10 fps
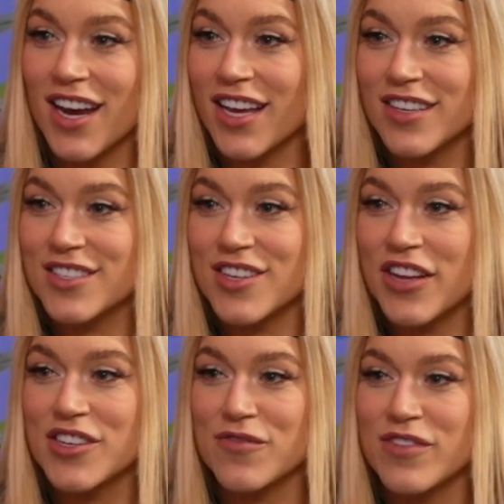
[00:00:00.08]
Like, yeah.
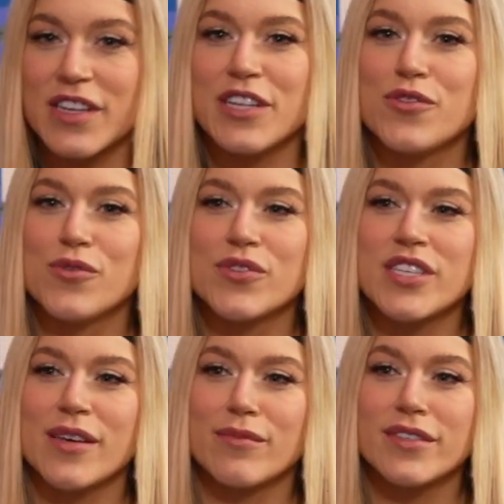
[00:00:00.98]
I don't really use
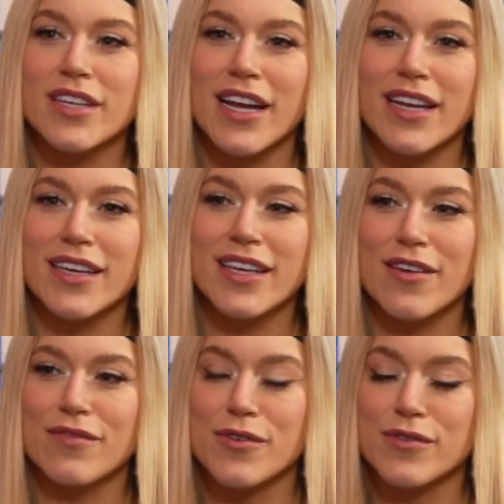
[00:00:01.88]
him to, like,
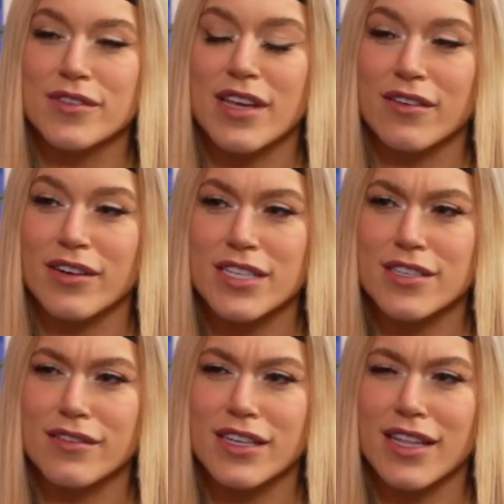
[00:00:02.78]
get views that
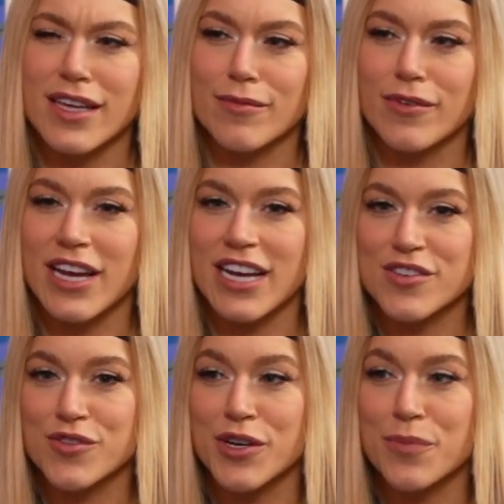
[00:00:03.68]
crazy or anything. I'm not like
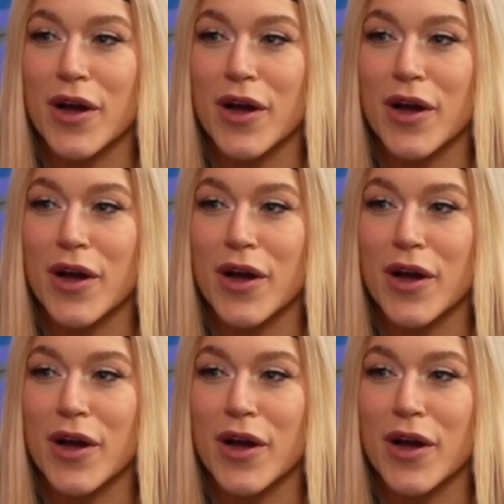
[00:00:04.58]
Astro, yeah.